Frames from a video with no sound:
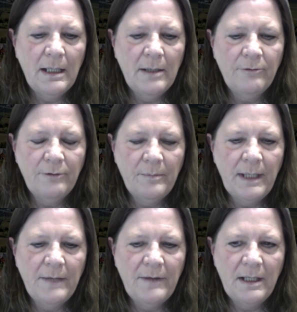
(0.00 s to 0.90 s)
From
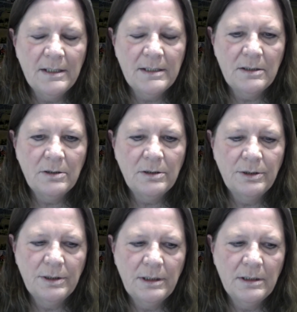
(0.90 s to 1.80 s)
that, they also
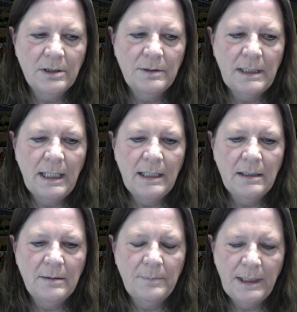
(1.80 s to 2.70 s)
learn how to create
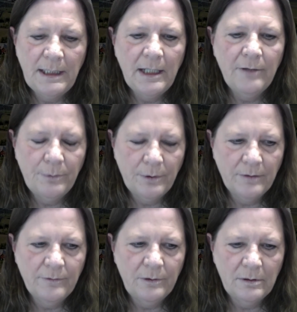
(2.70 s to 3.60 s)
a PDF
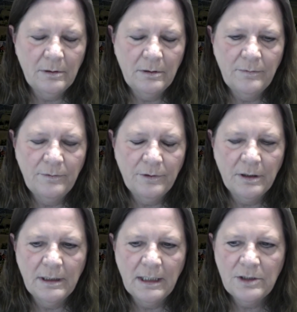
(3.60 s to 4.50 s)
portfolio for
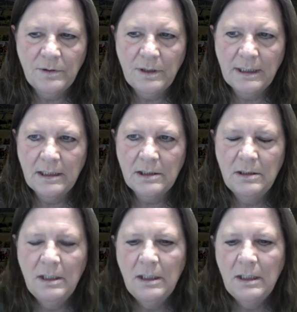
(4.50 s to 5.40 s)
electronic
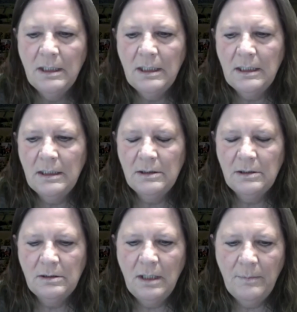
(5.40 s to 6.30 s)
uh,
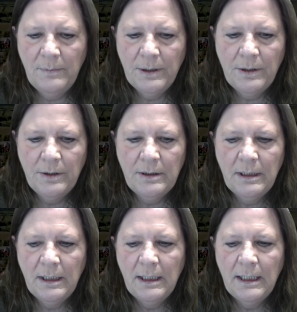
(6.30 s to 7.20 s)
upload.
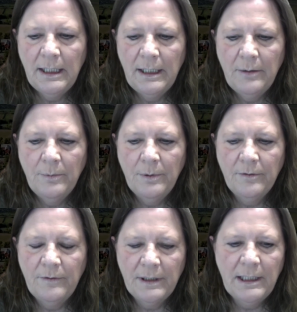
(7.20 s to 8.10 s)
We're
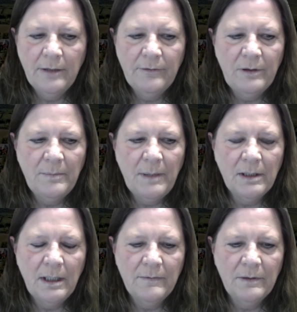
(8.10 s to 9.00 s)
very careful about
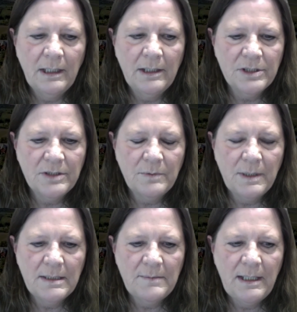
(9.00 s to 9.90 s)
cover letters and
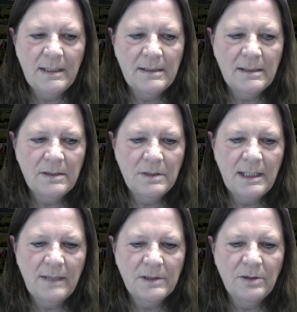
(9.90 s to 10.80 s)
resumes. The students
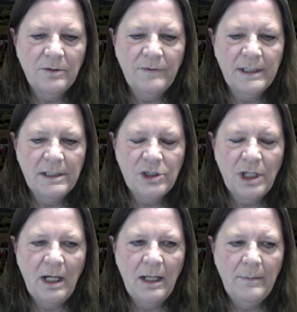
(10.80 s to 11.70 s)
have to go find a
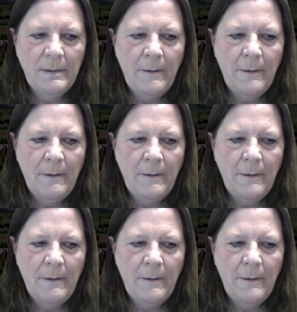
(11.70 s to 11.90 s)
job,